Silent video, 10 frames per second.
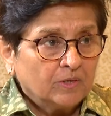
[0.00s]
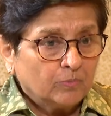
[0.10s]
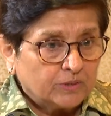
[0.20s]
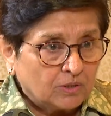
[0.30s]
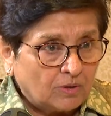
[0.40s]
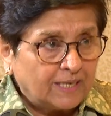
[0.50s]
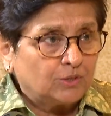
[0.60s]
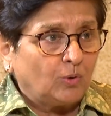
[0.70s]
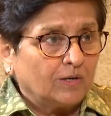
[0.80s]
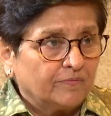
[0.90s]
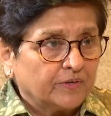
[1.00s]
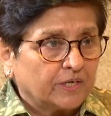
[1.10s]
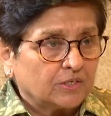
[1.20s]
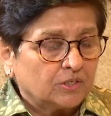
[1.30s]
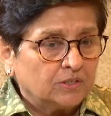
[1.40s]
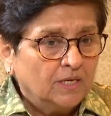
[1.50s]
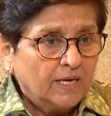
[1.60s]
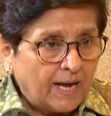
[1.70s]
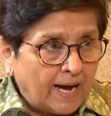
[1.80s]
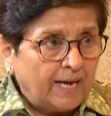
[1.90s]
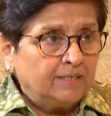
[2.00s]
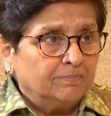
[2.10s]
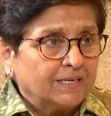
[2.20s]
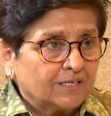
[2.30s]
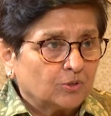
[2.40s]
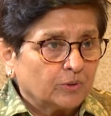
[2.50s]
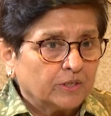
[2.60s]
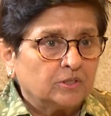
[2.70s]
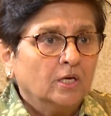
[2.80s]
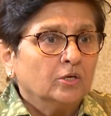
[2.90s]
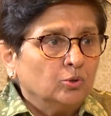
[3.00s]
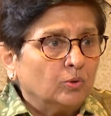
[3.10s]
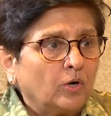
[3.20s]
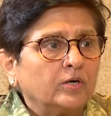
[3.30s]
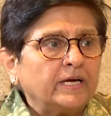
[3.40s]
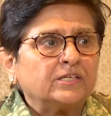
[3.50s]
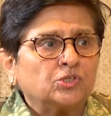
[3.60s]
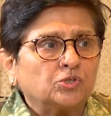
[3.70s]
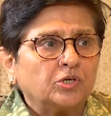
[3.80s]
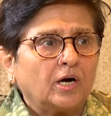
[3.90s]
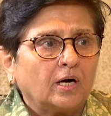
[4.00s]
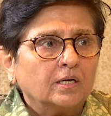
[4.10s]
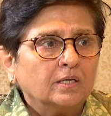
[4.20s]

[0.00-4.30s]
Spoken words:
with the right qualifications and meritorious. You got extra.